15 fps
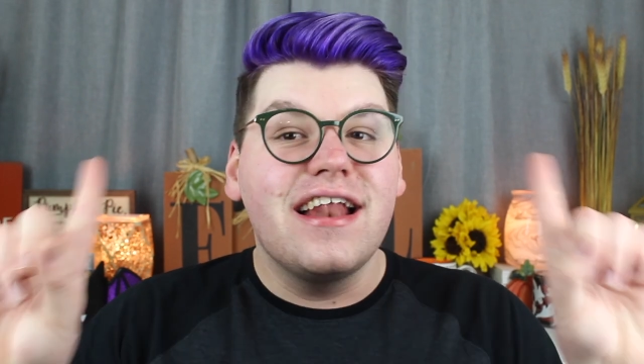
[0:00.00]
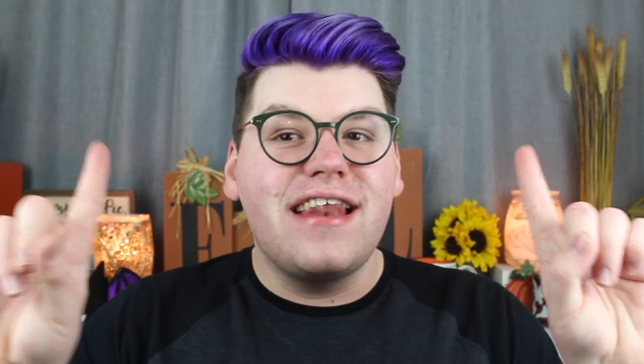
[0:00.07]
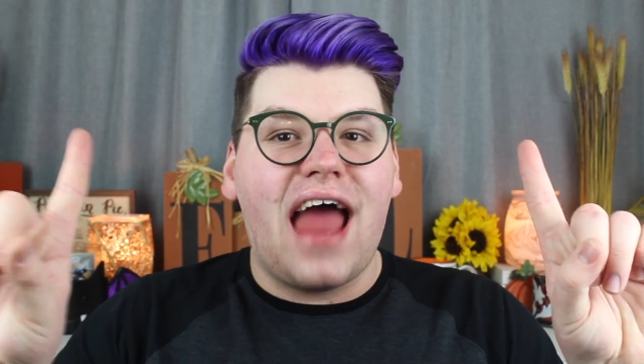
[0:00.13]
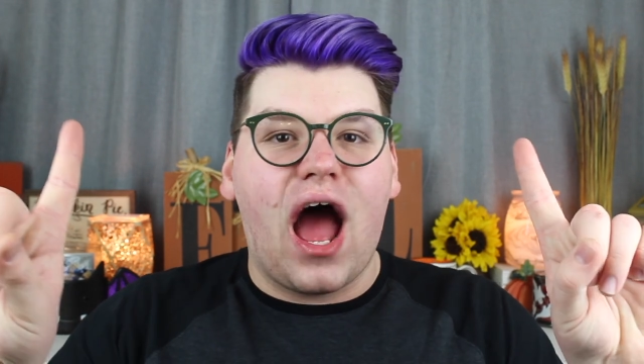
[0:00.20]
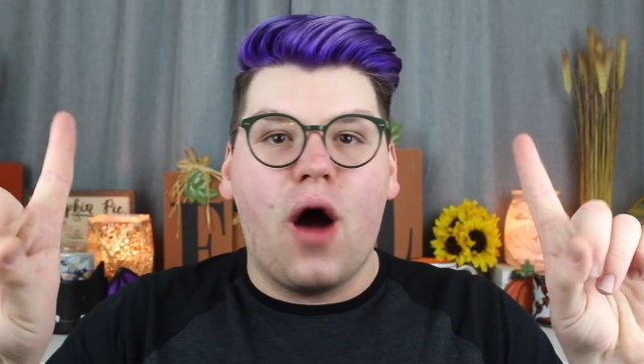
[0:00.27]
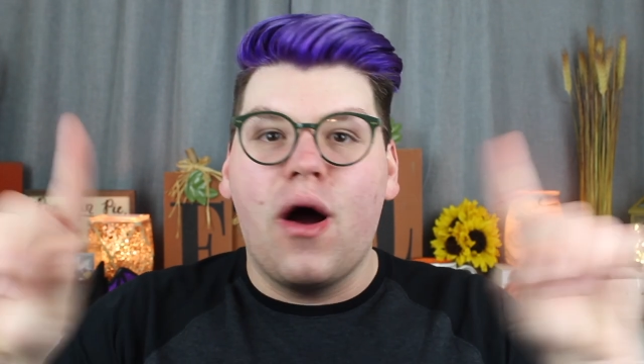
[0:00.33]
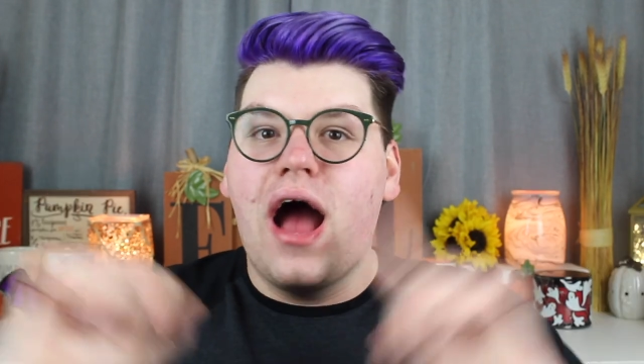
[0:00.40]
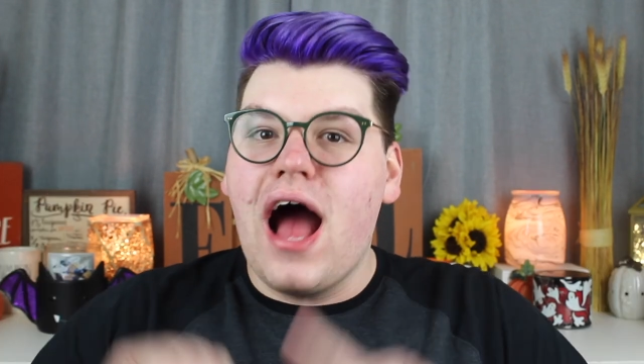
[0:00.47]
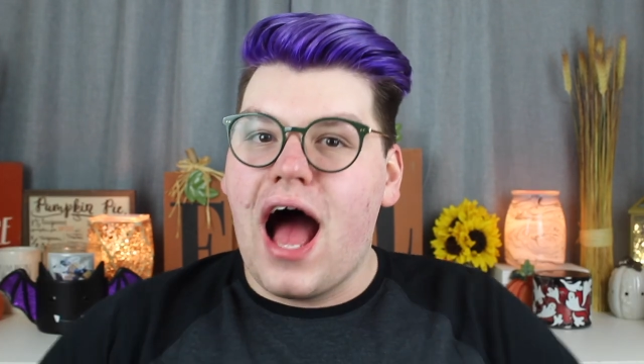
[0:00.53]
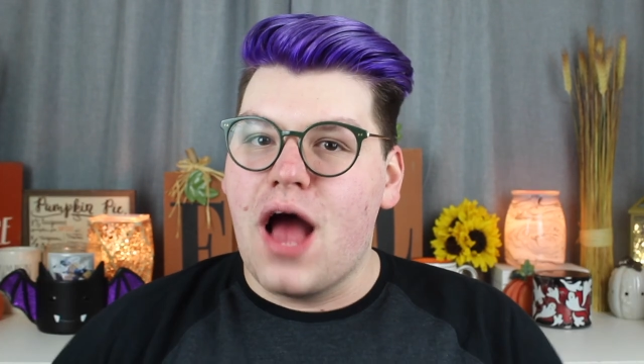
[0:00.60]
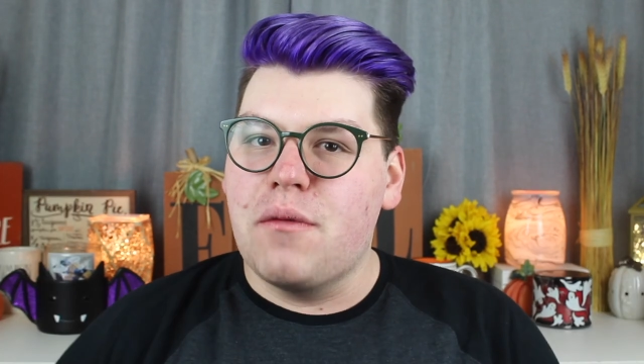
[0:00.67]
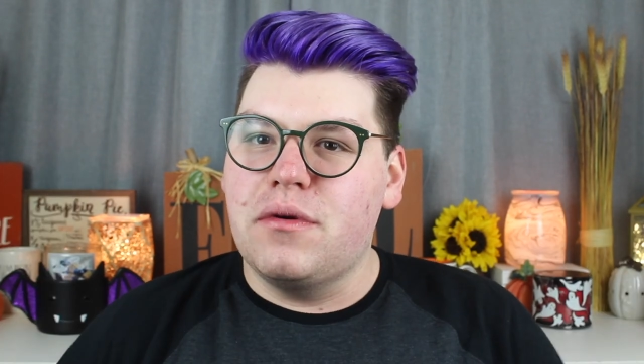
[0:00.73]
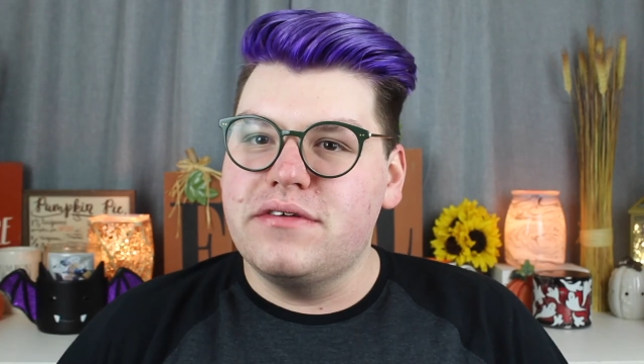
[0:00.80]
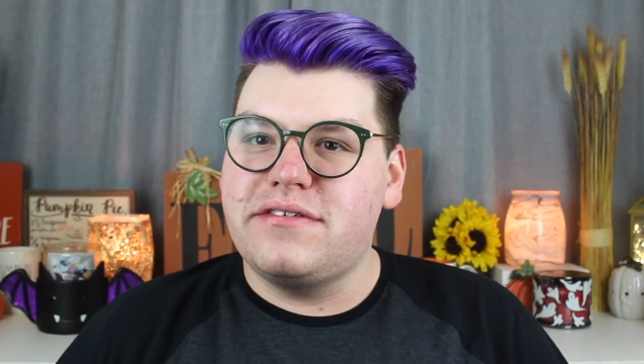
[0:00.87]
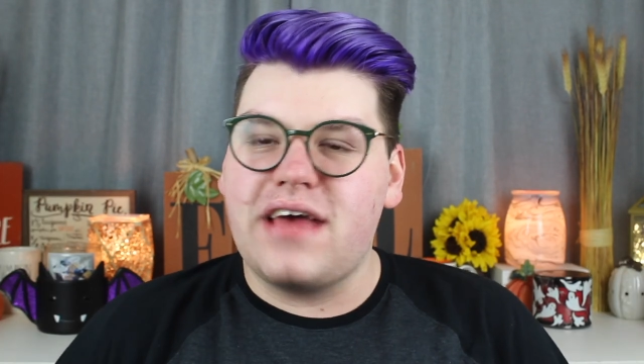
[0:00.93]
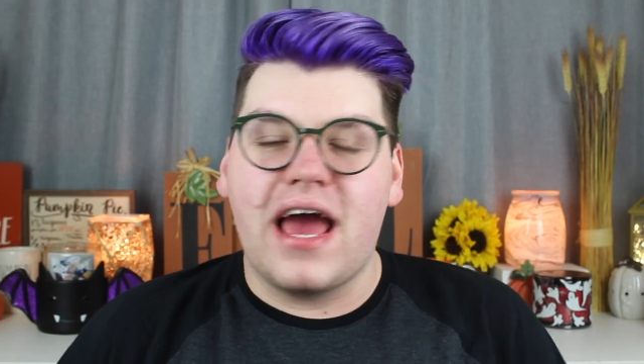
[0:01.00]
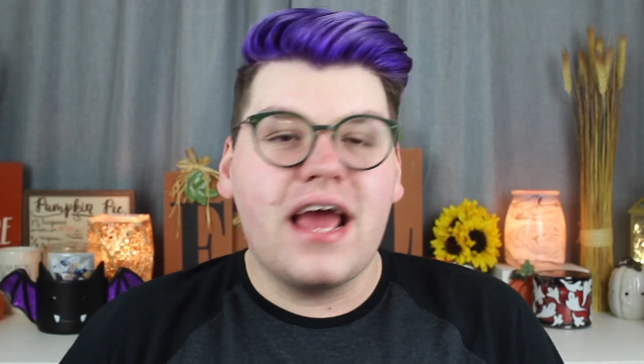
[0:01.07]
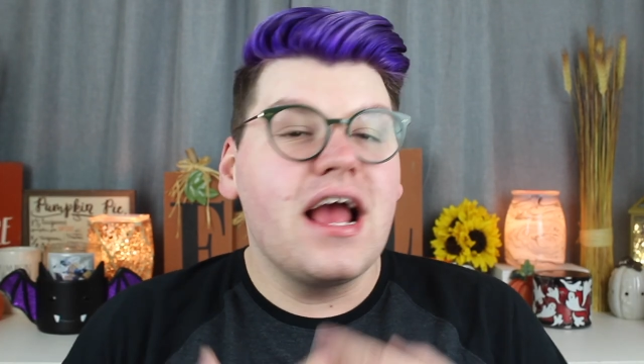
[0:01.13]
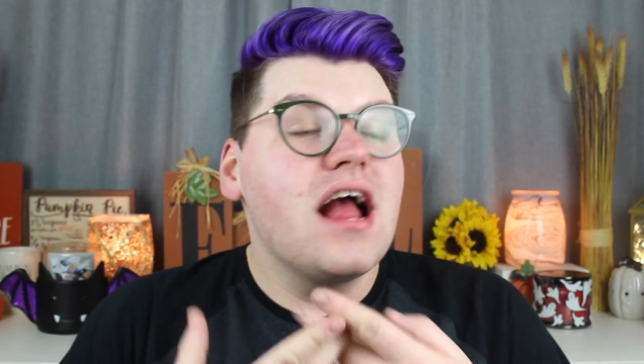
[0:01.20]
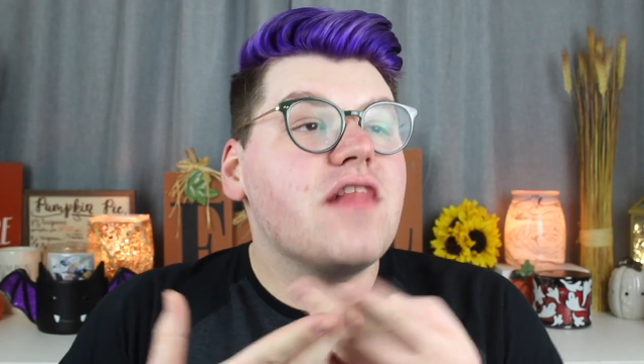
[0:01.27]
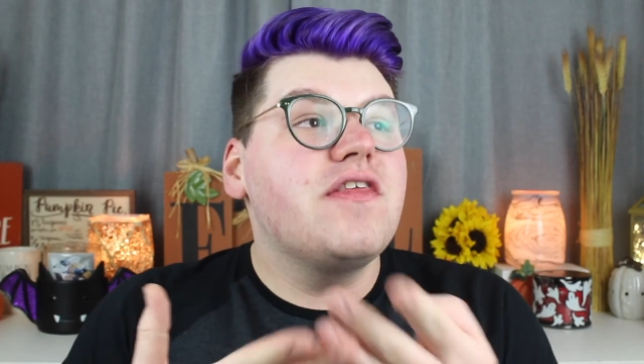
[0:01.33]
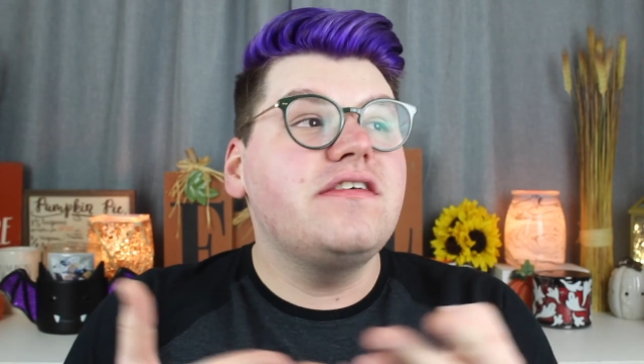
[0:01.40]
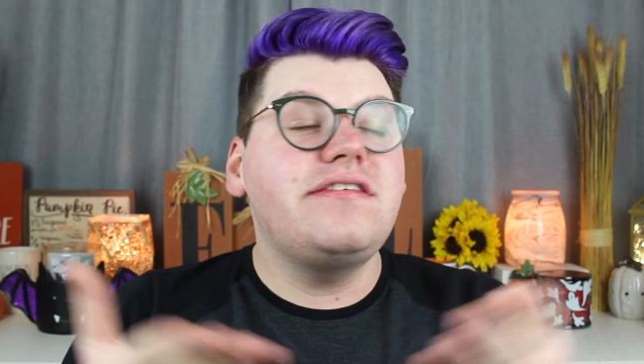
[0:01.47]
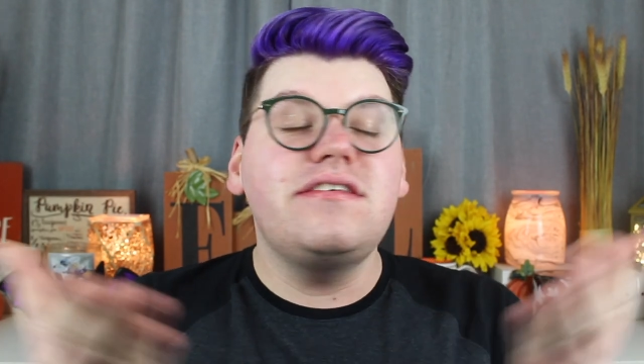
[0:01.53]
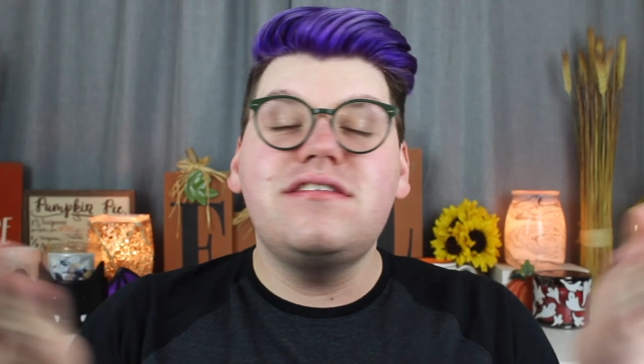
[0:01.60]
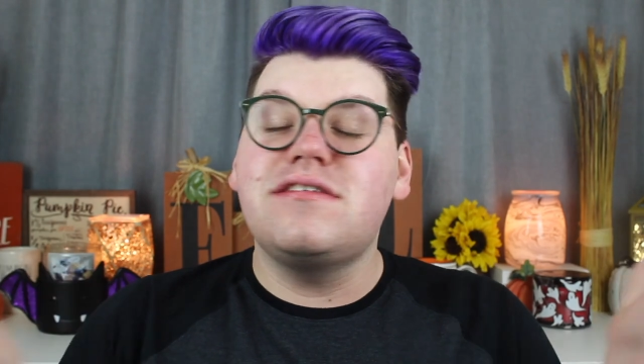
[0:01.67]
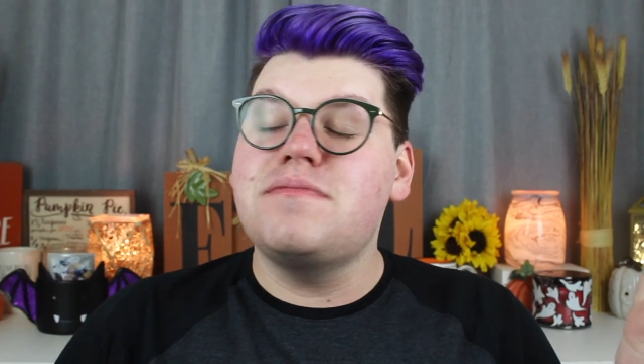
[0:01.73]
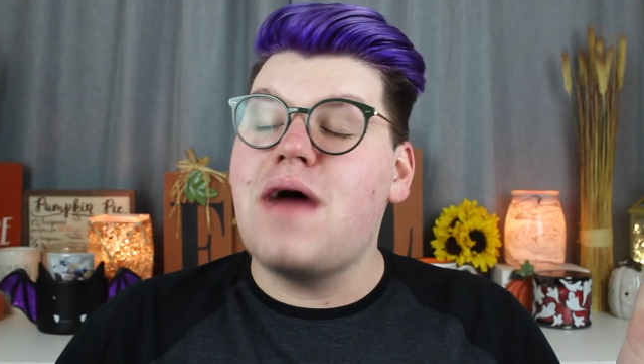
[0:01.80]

Now, I will say, this is